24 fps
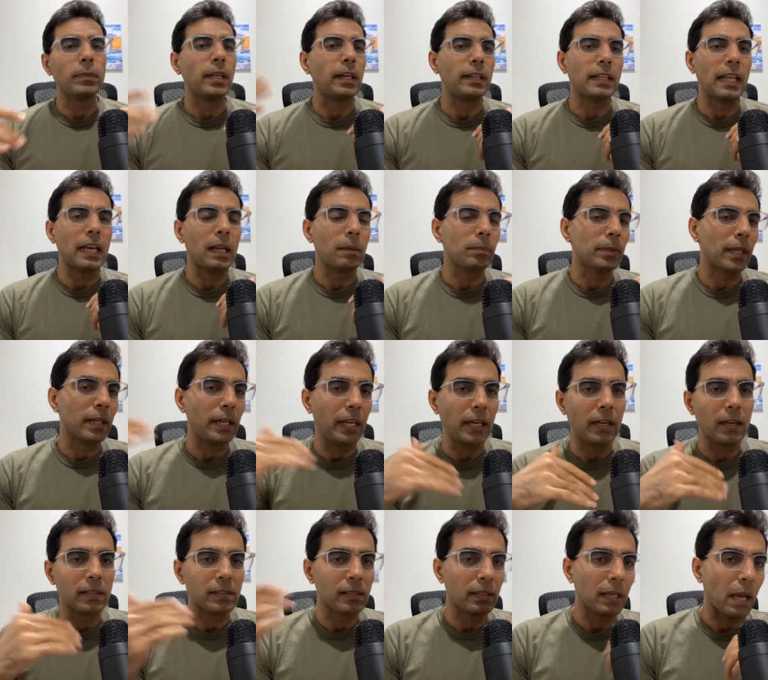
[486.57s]
they tell him that
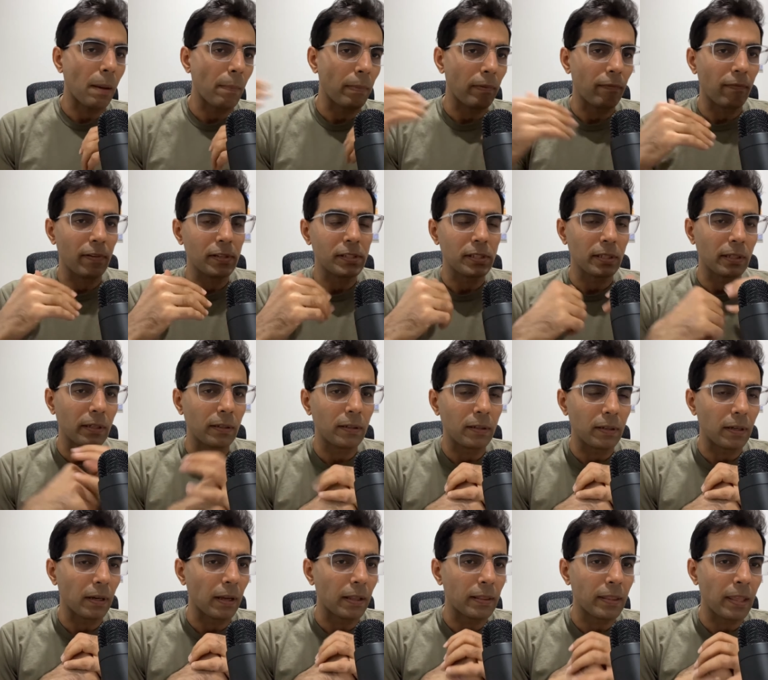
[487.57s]
he doesn't come and
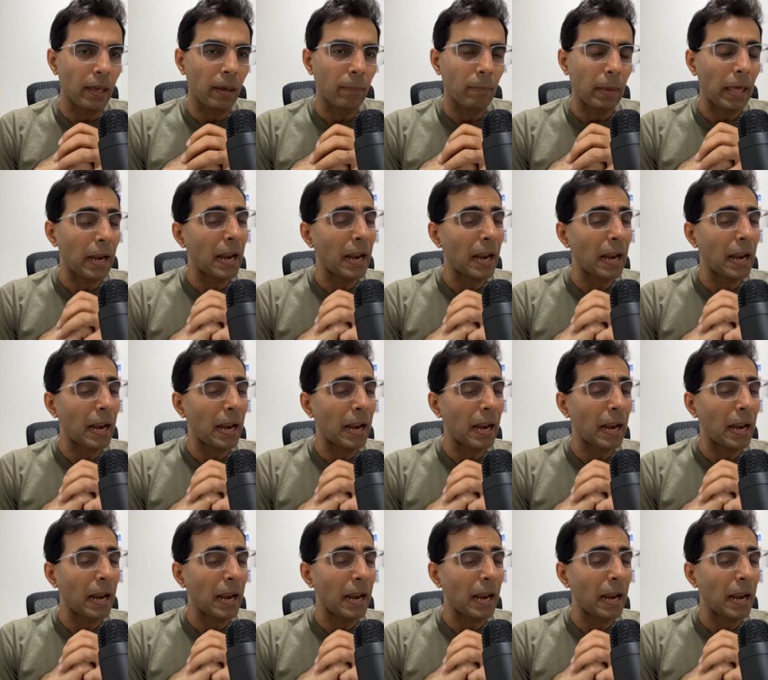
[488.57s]
visit uh, them,